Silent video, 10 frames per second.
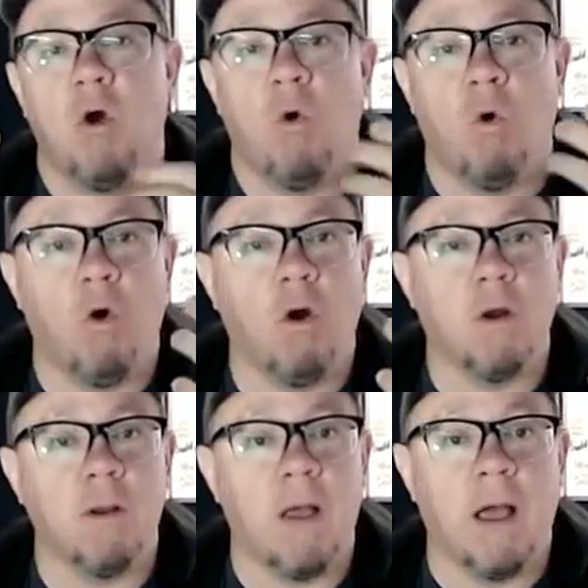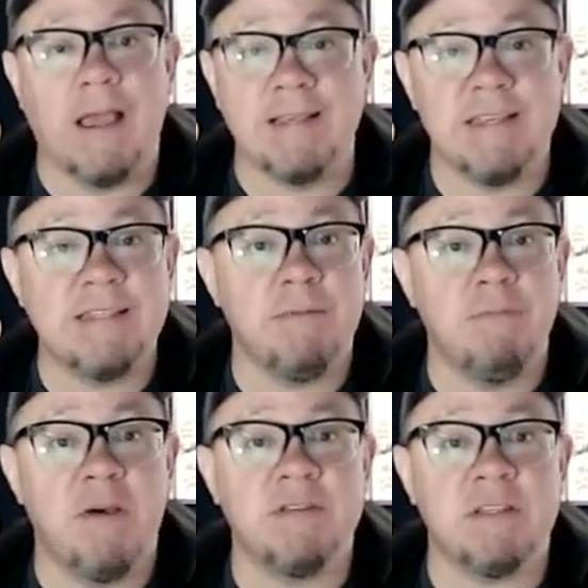or uh, existing
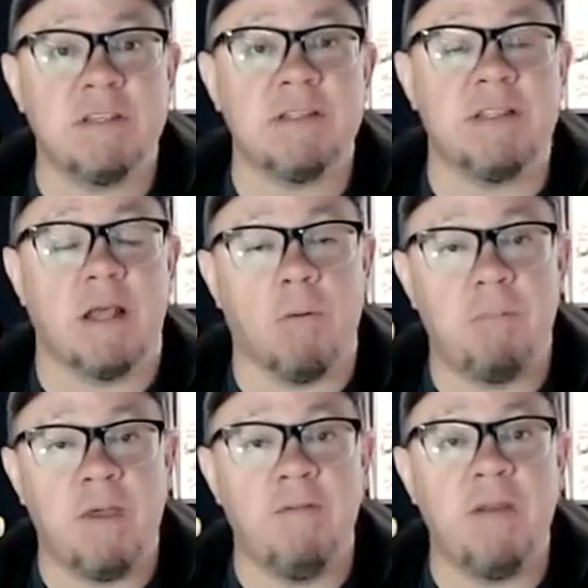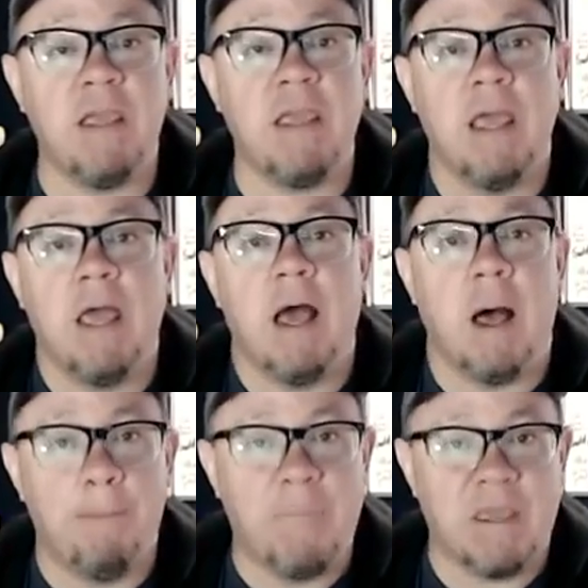businesses that are pivoting
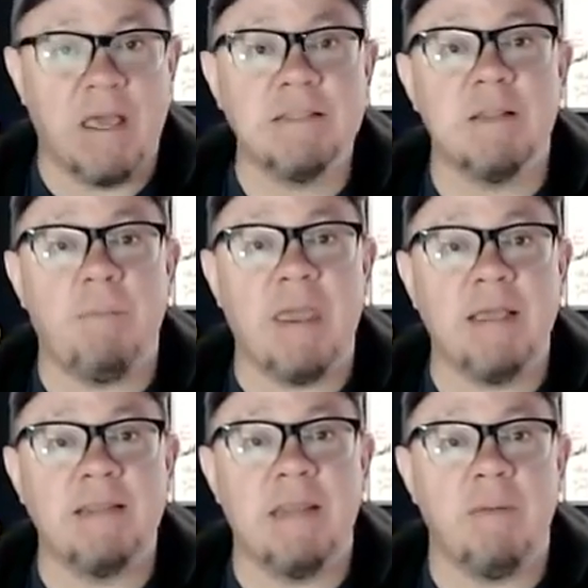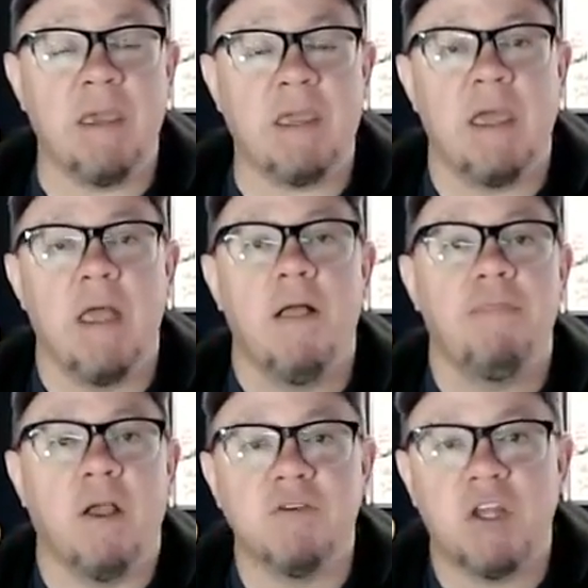uh, because of the pandemic.
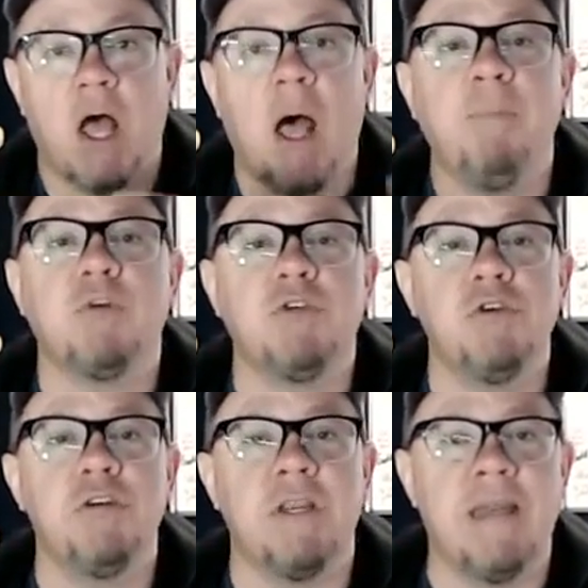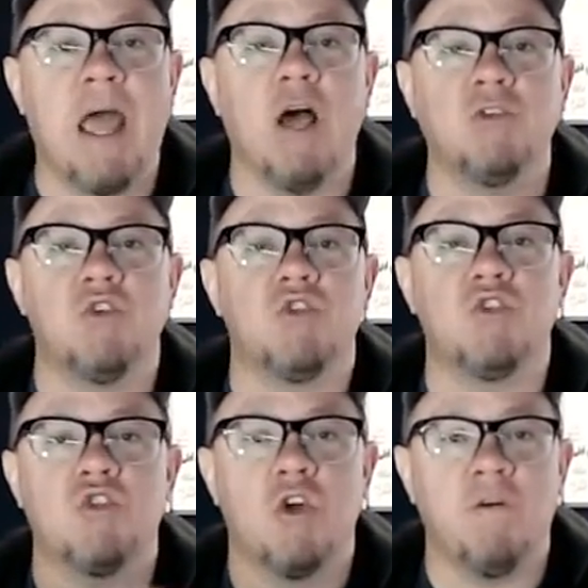There's an opportunity now to
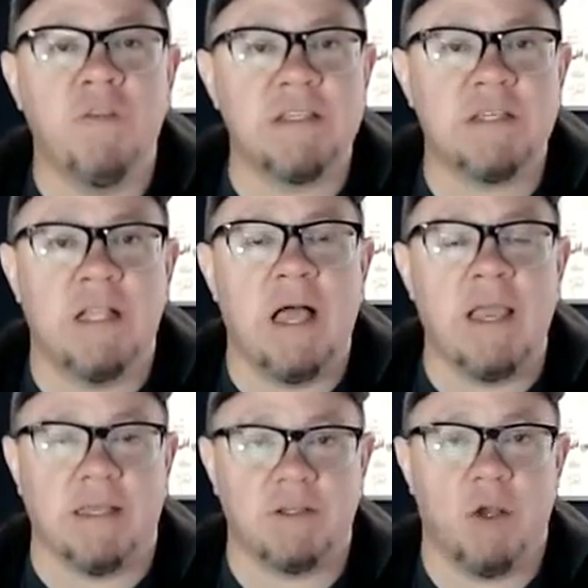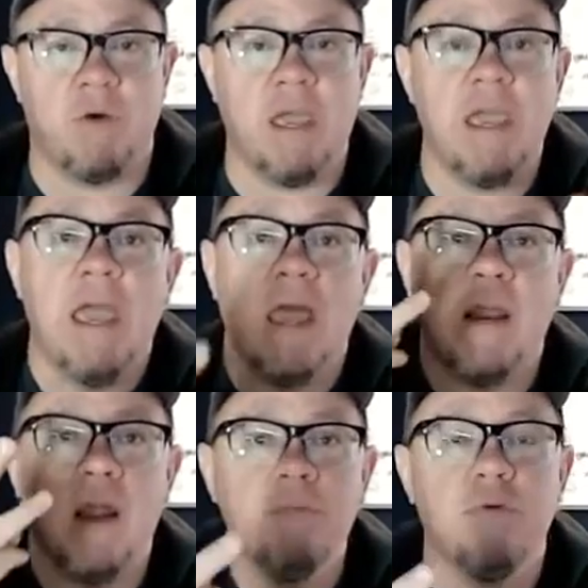serve these clients. Okay.
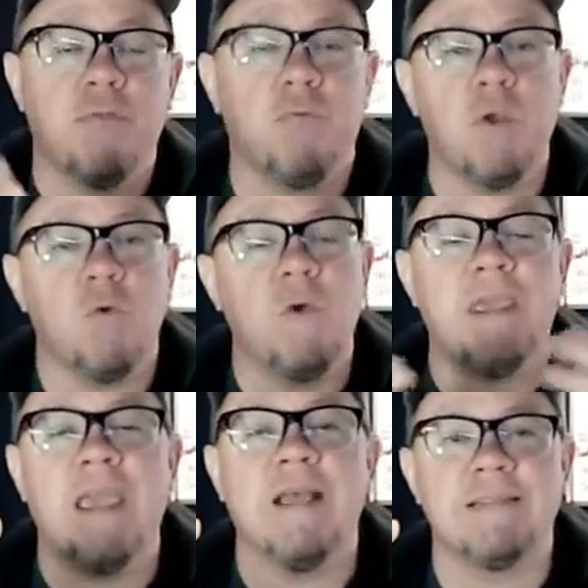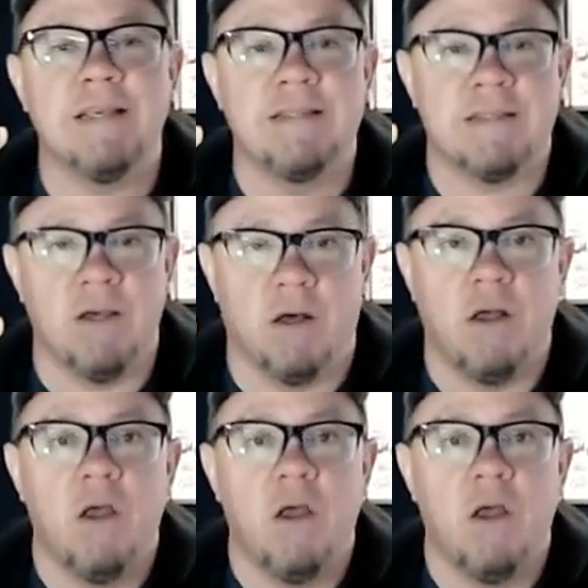And number three, we can't sit still